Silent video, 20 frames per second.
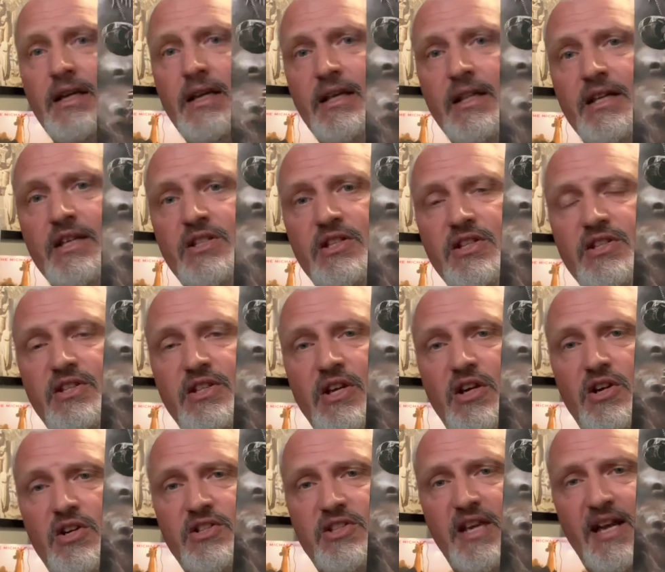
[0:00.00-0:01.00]
This is
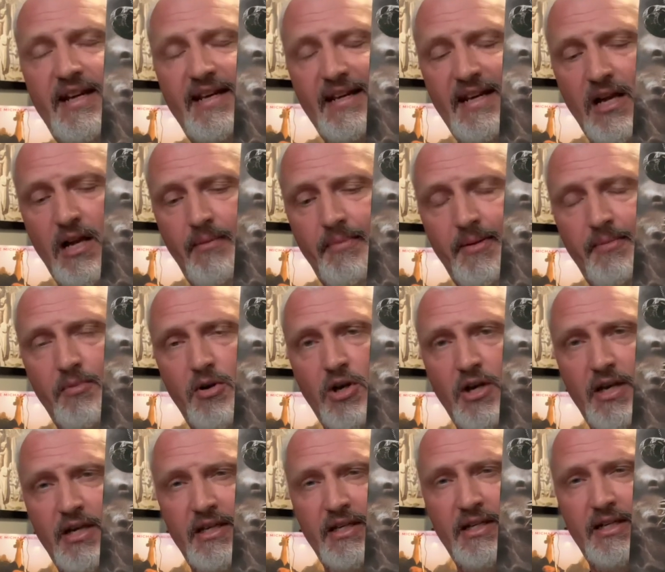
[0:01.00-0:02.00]
their second album
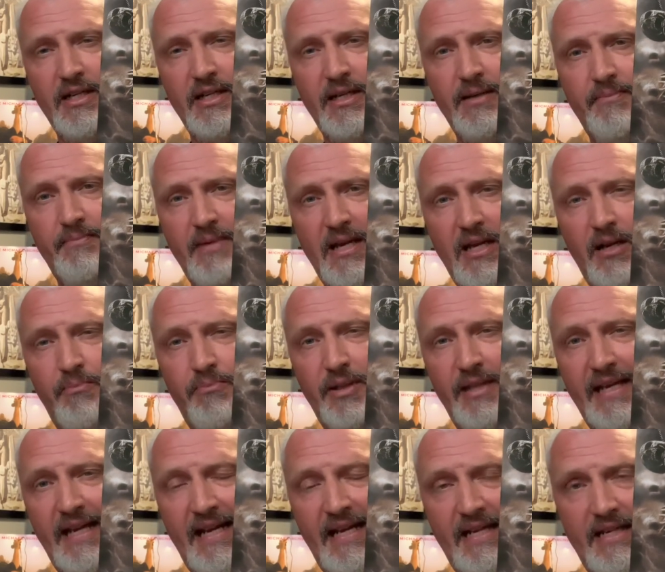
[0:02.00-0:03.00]
on uh, Metal
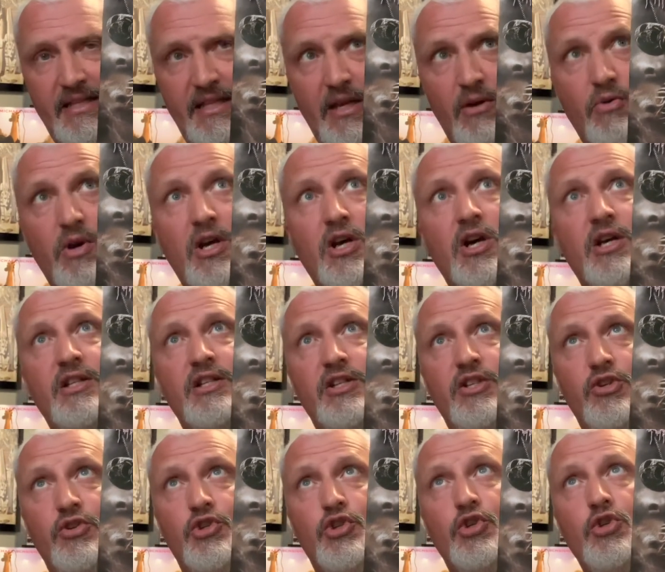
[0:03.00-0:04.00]
Blade. They went on to
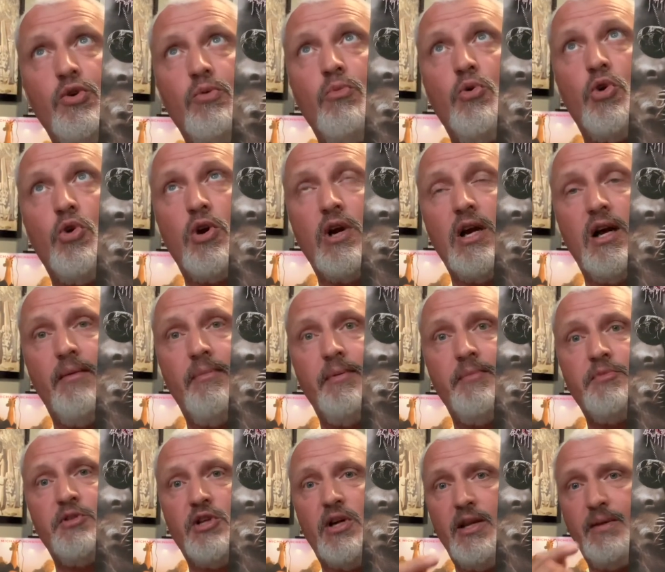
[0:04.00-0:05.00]
do two more
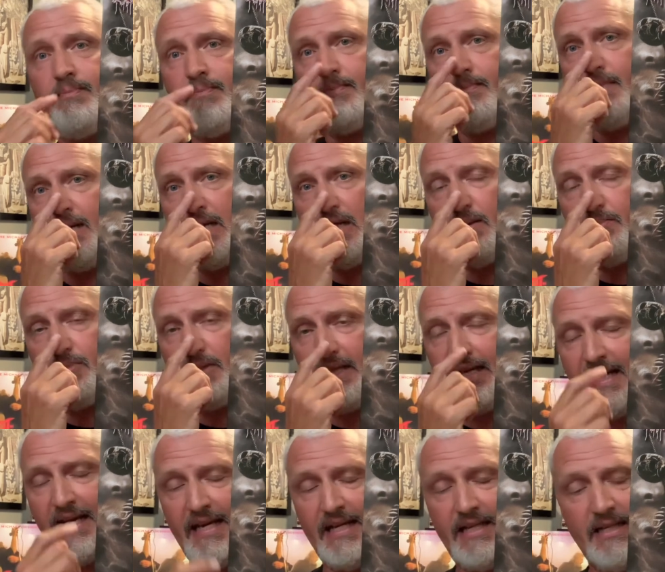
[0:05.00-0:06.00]
albums on Metal
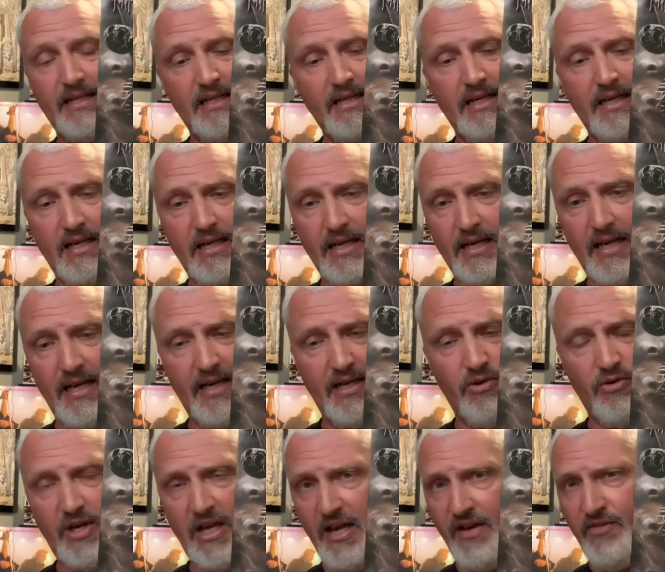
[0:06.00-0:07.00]
Blade. I
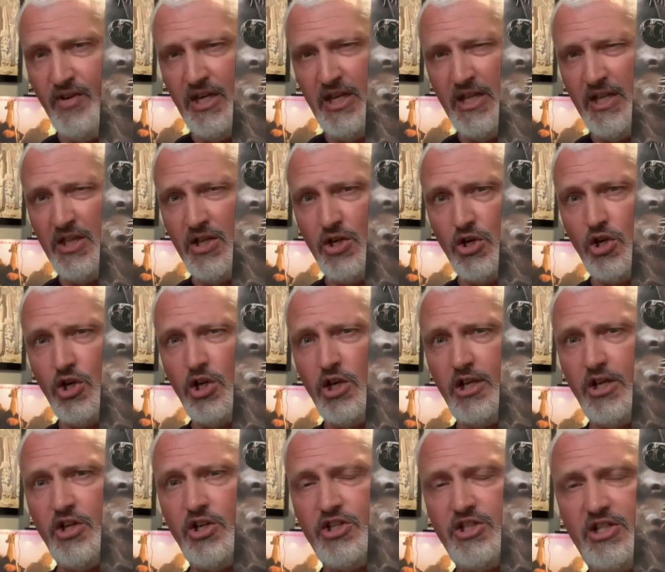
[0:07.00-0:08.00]
don't have any of their
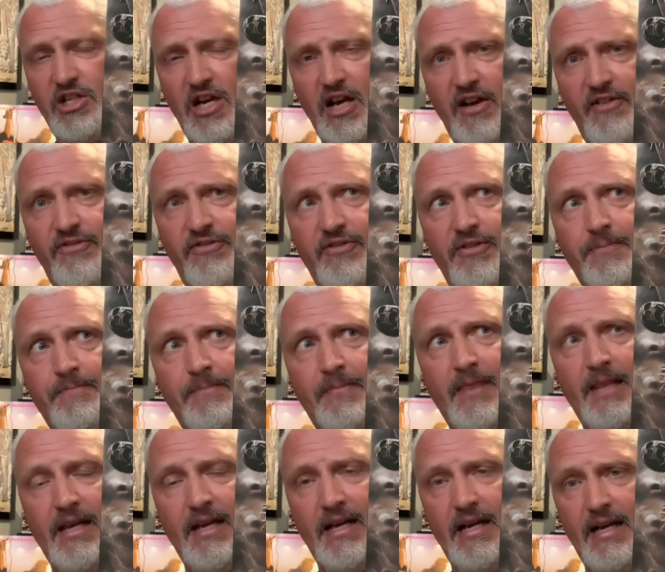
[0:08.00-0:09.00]
earlier stuff.
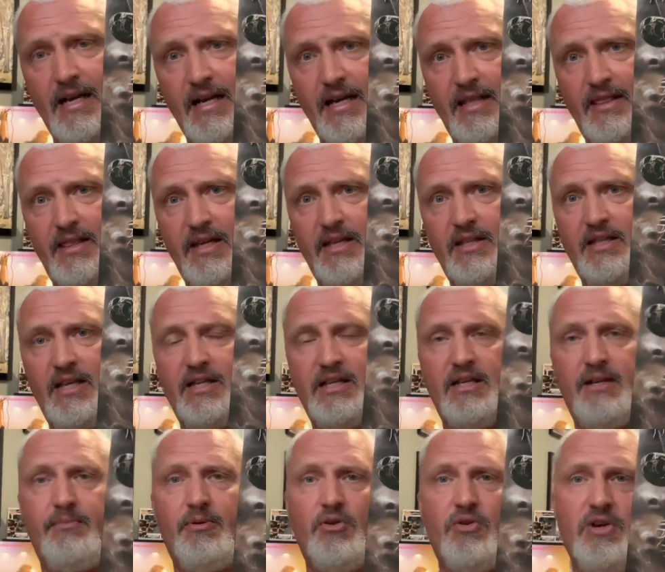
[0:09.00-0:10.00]
I think they
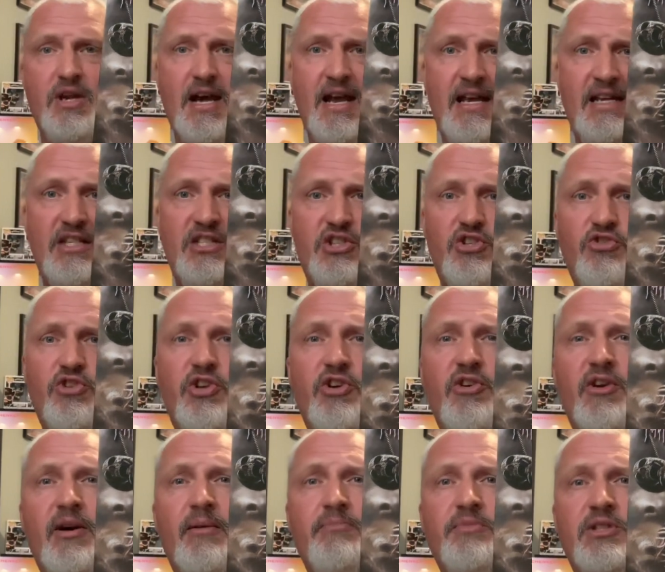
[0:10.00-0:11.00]
did about nine
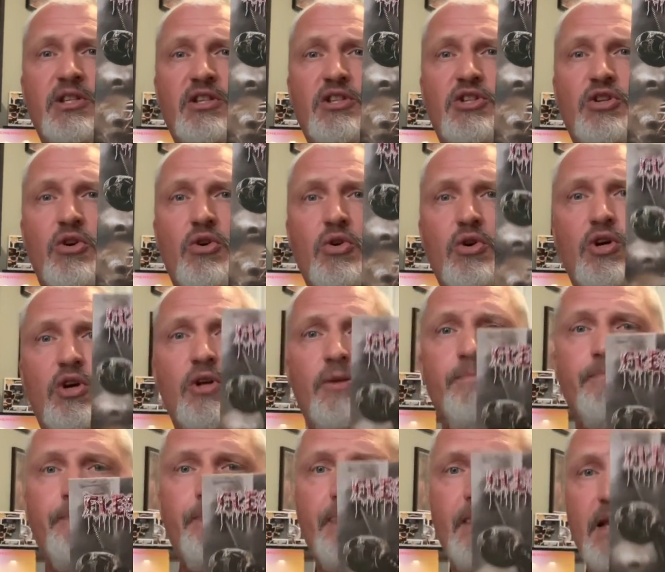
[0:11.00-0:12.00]
studio albums in
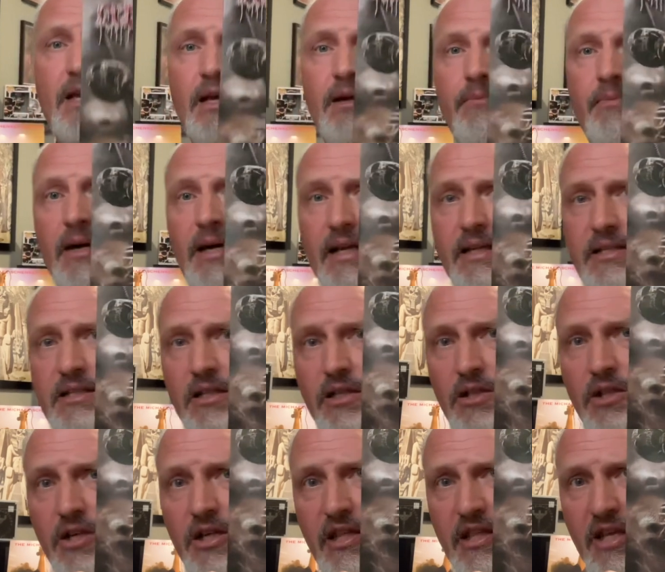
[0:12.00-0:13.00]
total, but
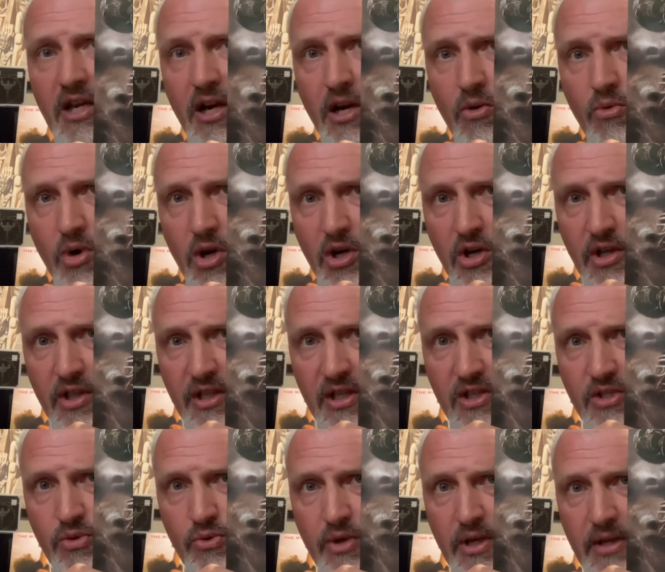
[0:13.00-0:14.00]
look at the artwork on
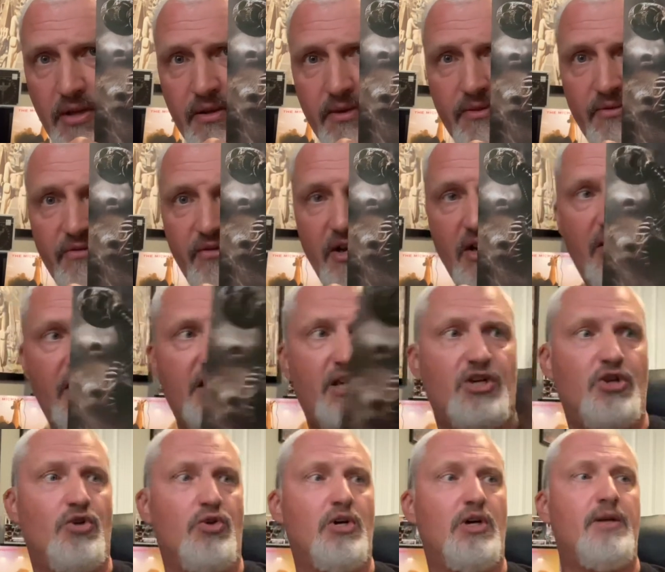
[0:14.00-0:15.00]
this one. Very
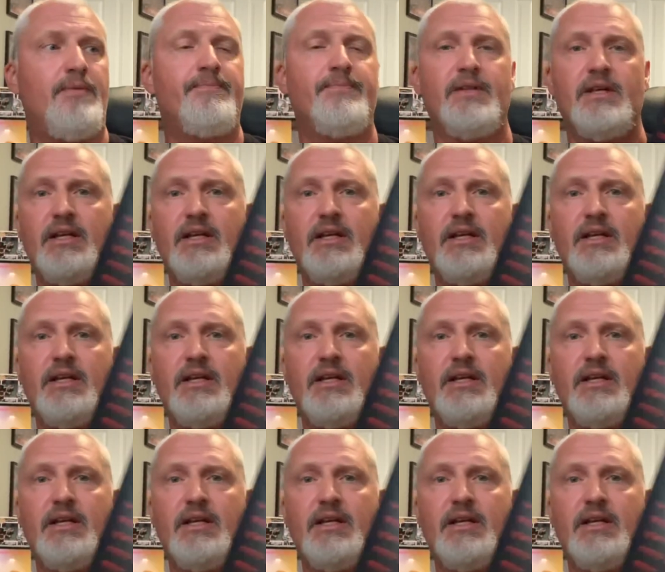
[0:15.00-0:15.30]
cool.